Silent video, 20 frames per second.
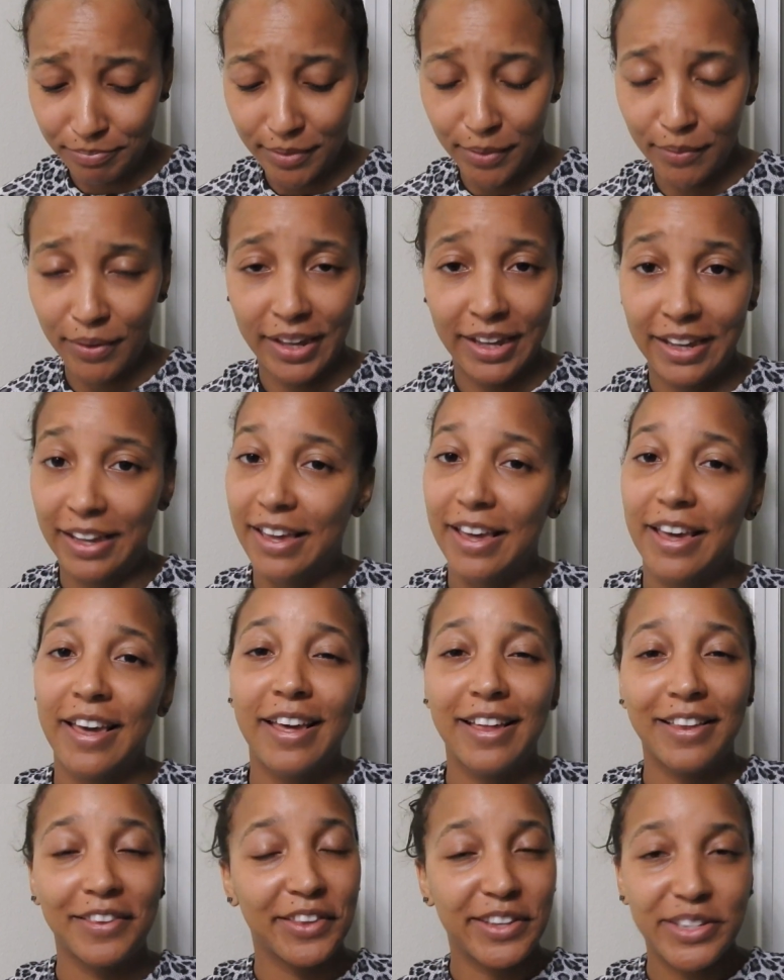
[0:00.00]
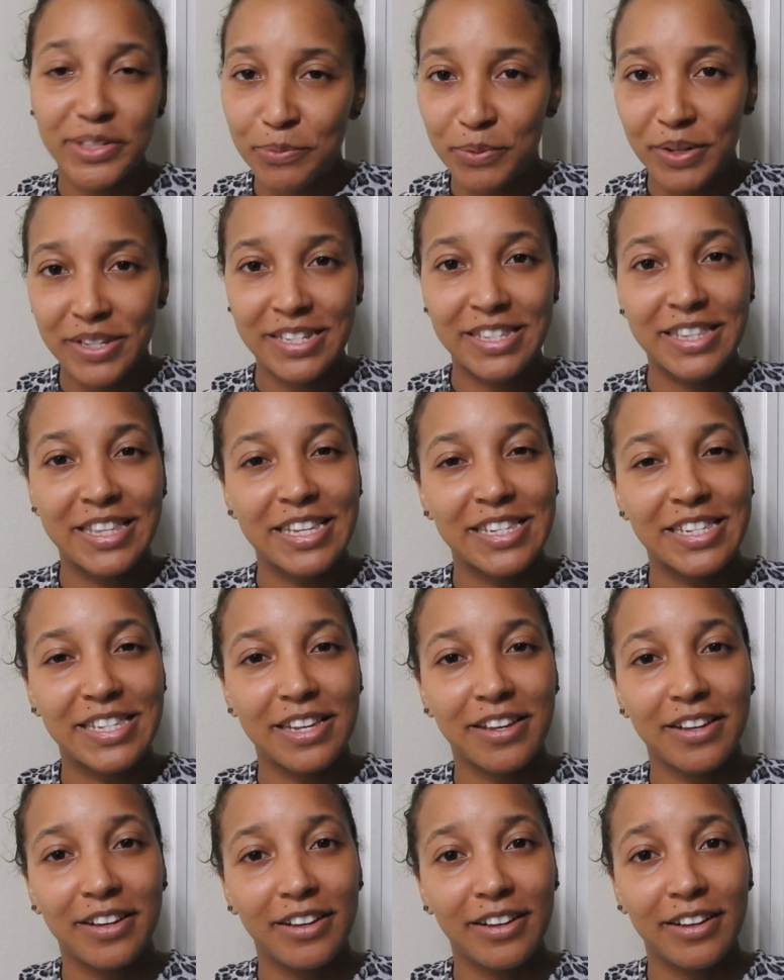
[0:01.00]
Okay, this was
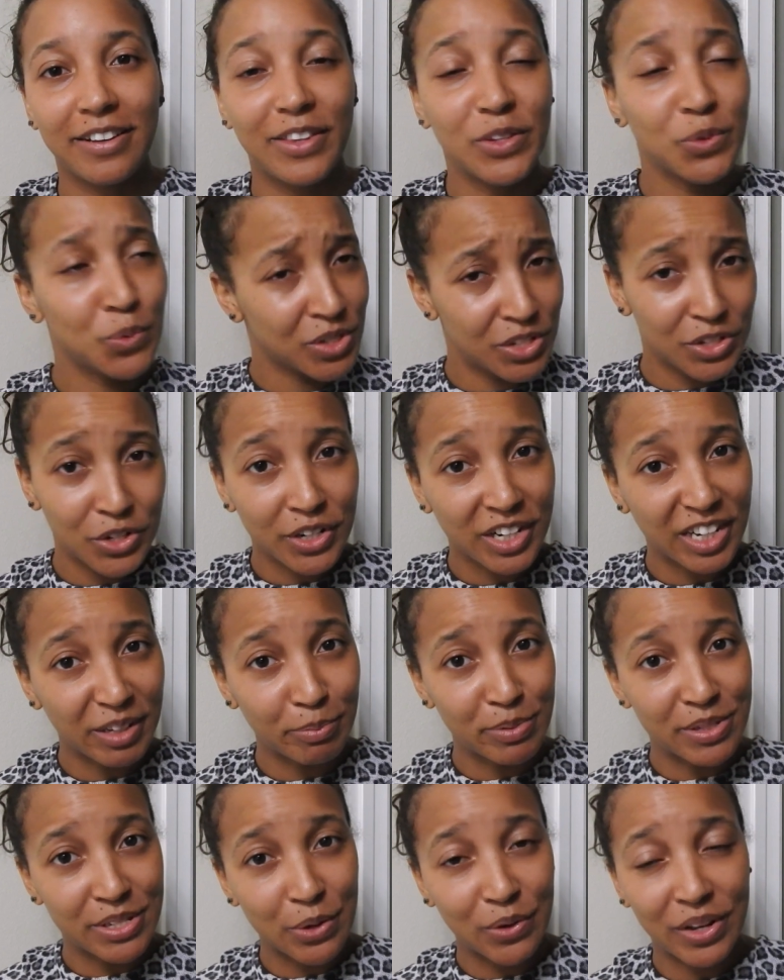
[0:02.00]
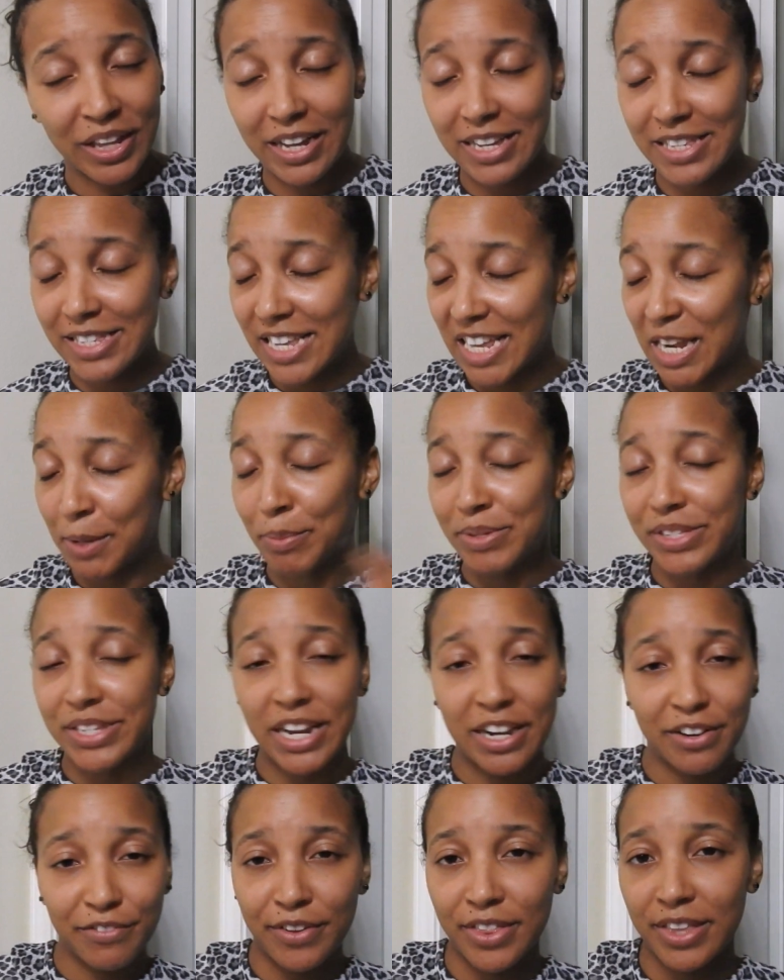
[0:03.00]
a good episode. Like I said, I'm
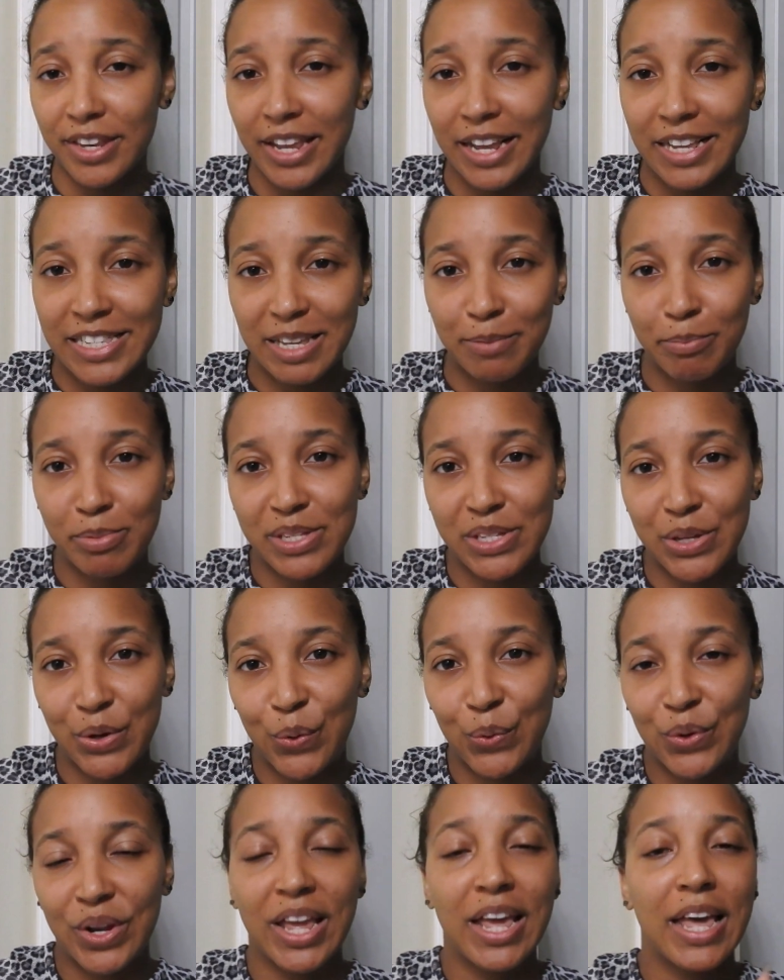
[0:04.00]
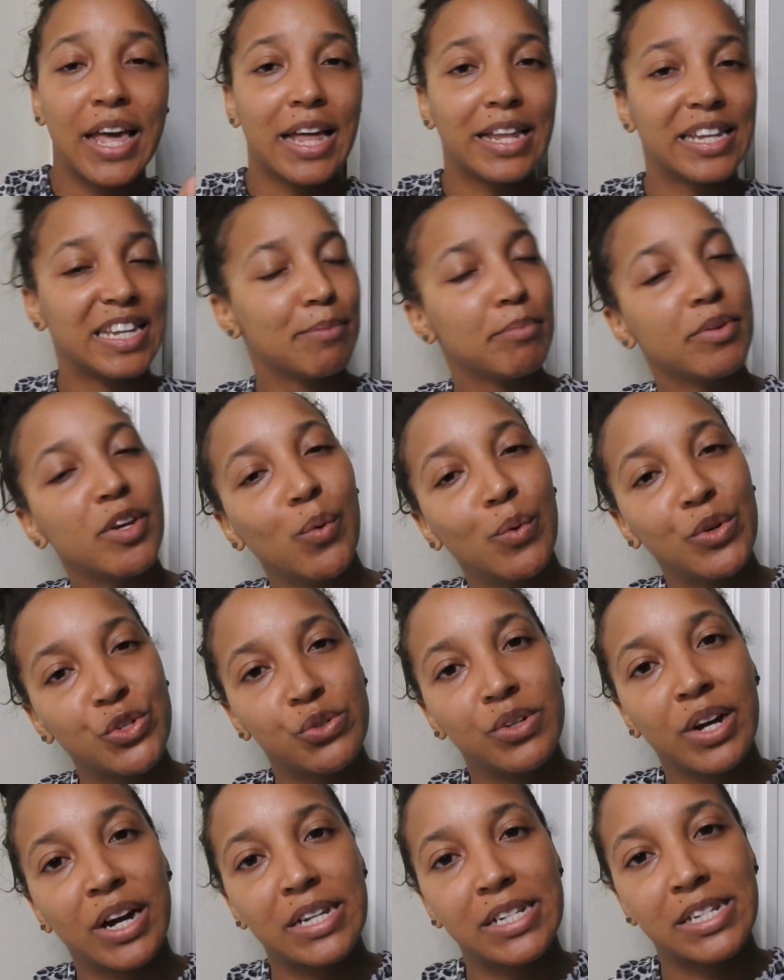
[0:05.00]
excited for the next episode. Let me know what
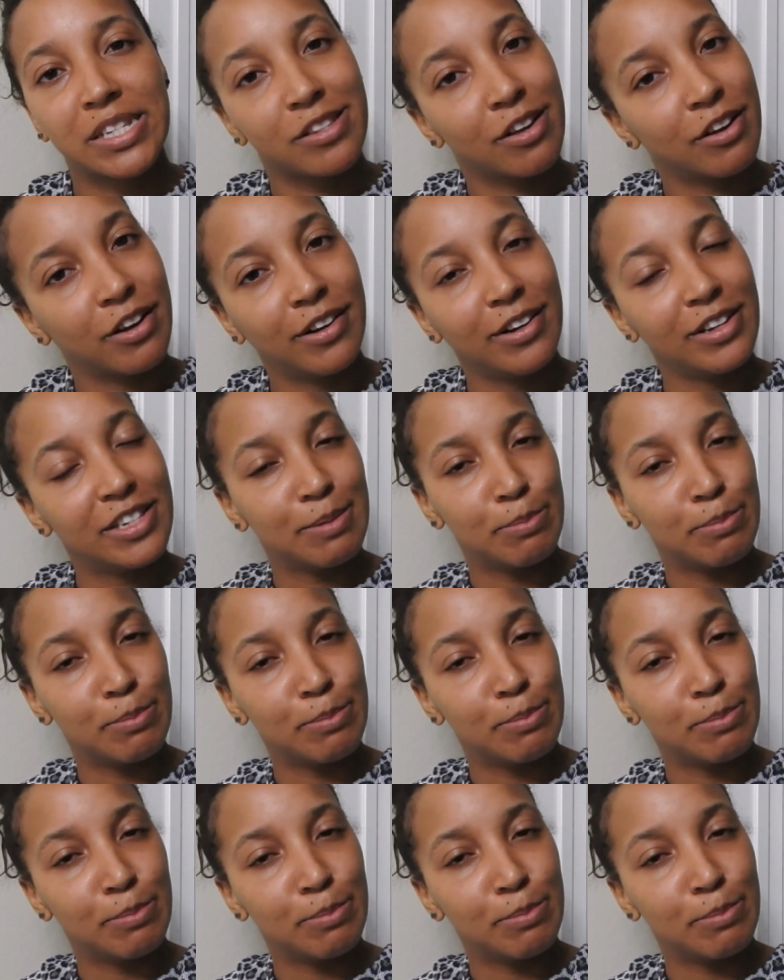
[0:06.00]
you guys thought.